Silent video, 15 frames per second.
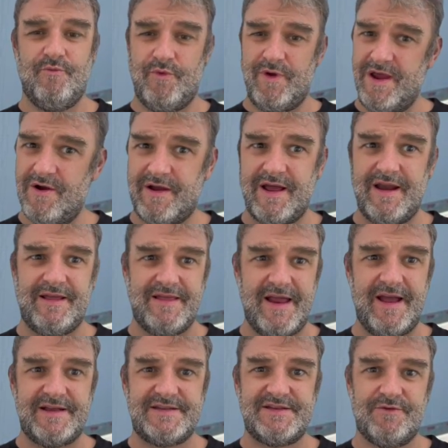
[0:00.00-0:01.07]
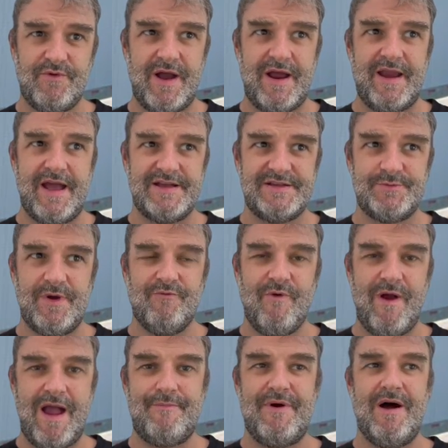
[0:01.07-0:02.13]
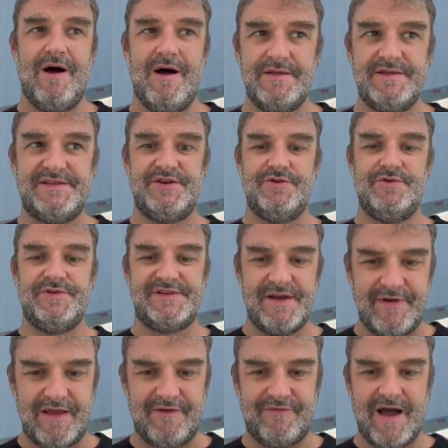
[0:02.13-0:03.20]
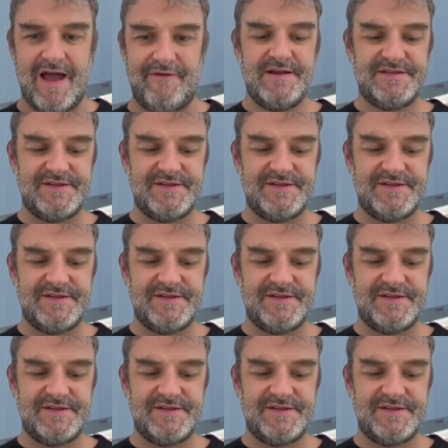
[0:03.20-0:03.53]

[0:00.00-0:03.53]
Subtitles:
We are getting that exit right as we ramp onto 75.